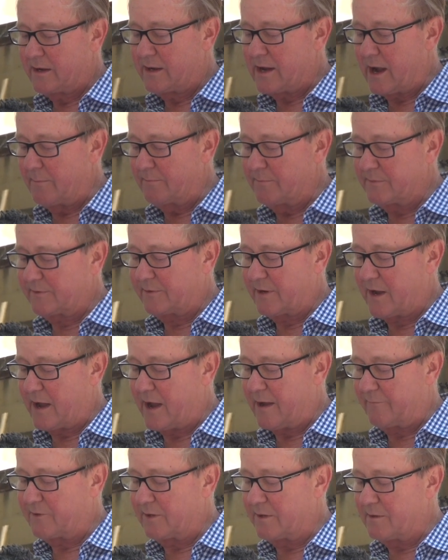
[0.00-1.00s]
comes
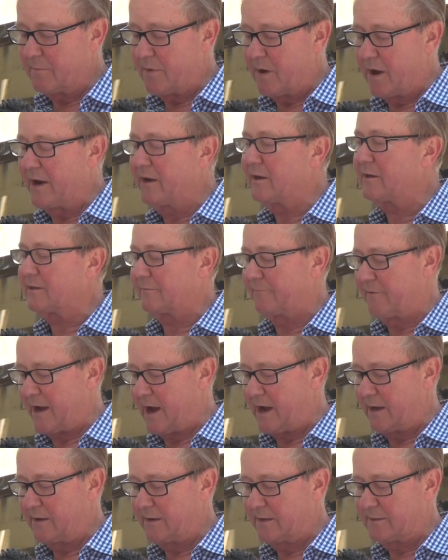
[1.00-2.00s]
after the mindless
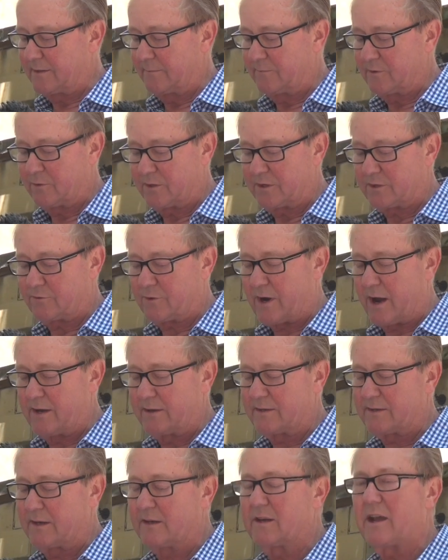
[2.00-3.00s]
vandalism to
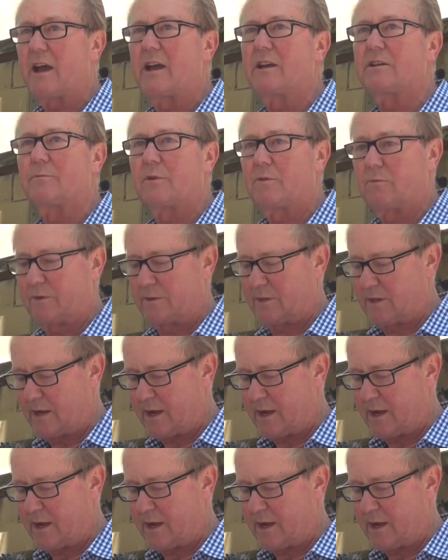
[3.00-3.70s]
Australia's engagement with